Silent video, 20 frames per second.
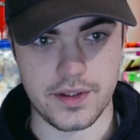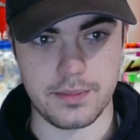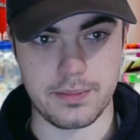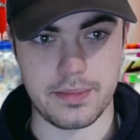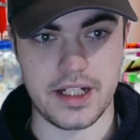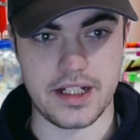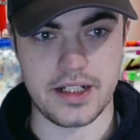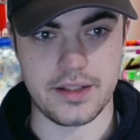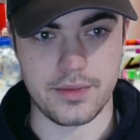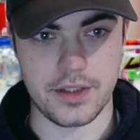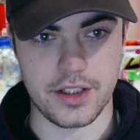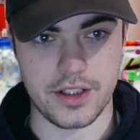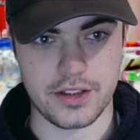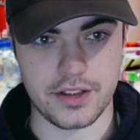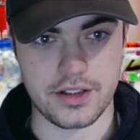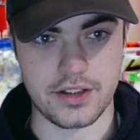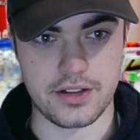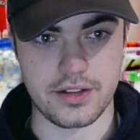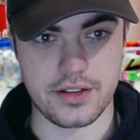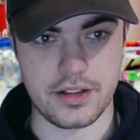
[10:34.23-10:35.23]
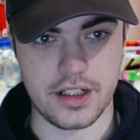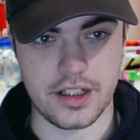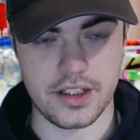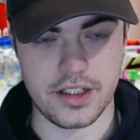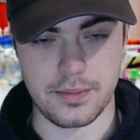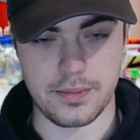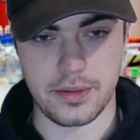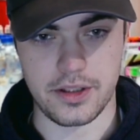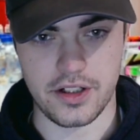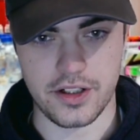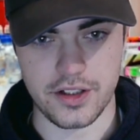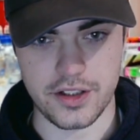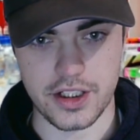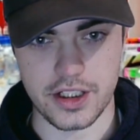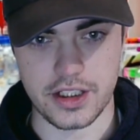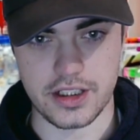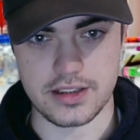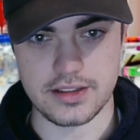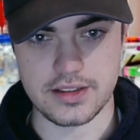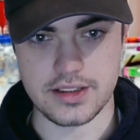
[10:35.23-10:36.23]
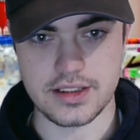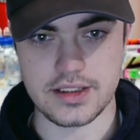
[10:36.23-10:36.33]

the Pelly Ruddock departure.